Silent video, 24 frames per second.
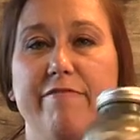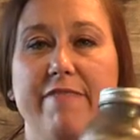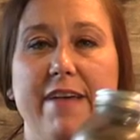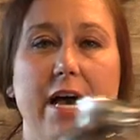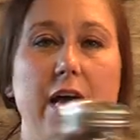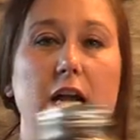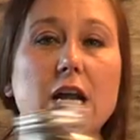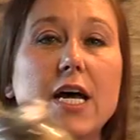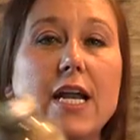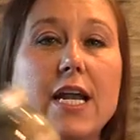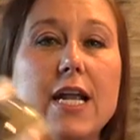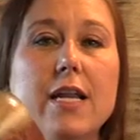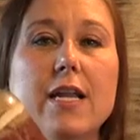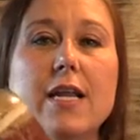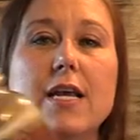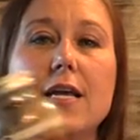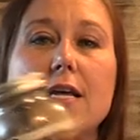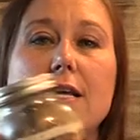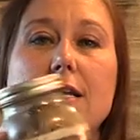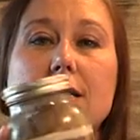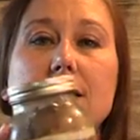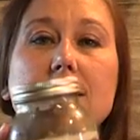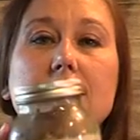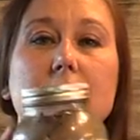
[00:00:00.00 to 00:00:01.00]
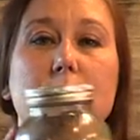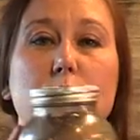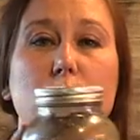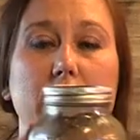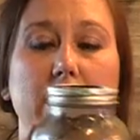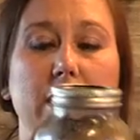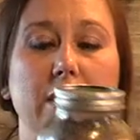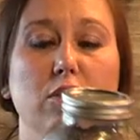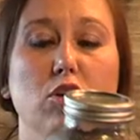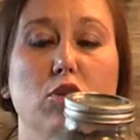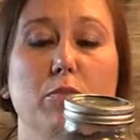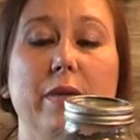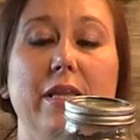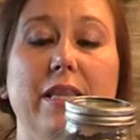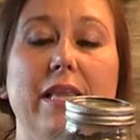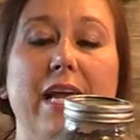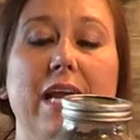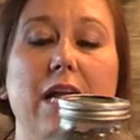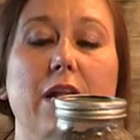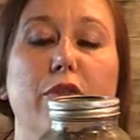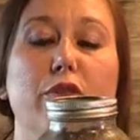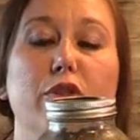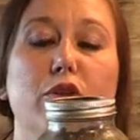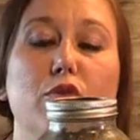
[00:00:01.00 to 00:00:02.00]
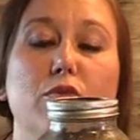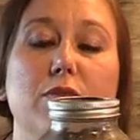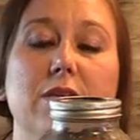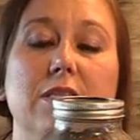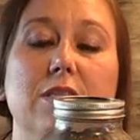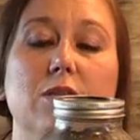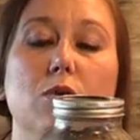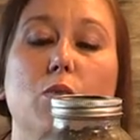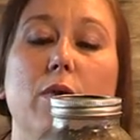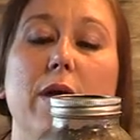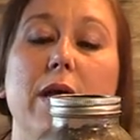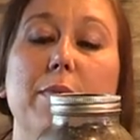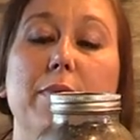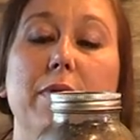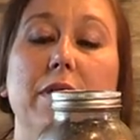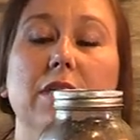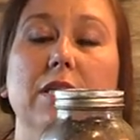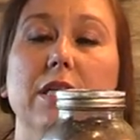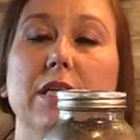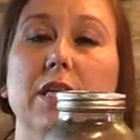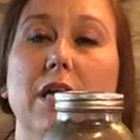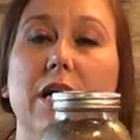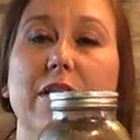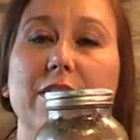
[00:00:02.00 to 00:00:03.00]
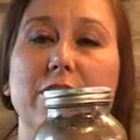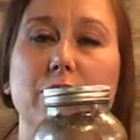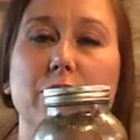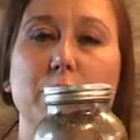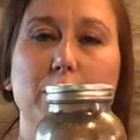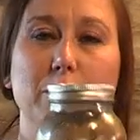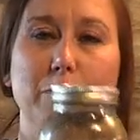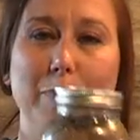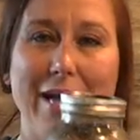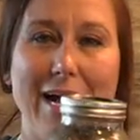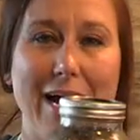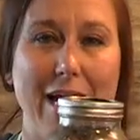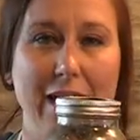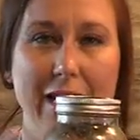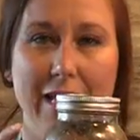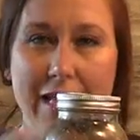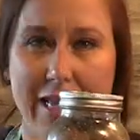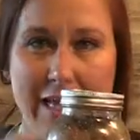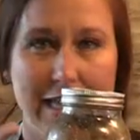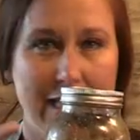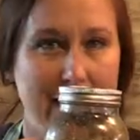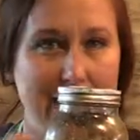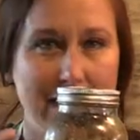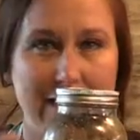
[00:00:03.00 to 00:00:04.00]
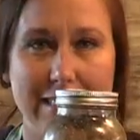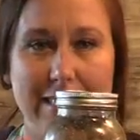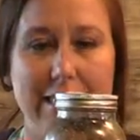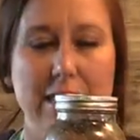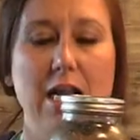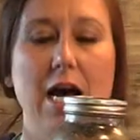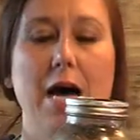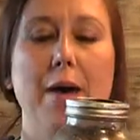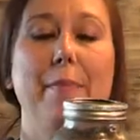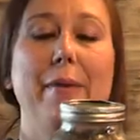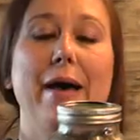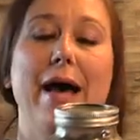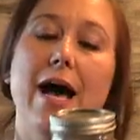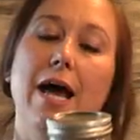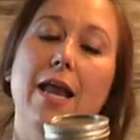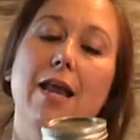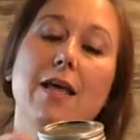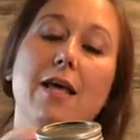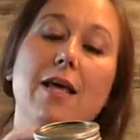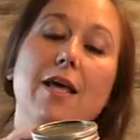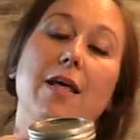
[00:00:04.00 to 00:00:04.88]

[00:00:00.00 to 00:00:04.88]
of fat on it. Someone had told me they had threw this away because they thought this was bad. This is not bad.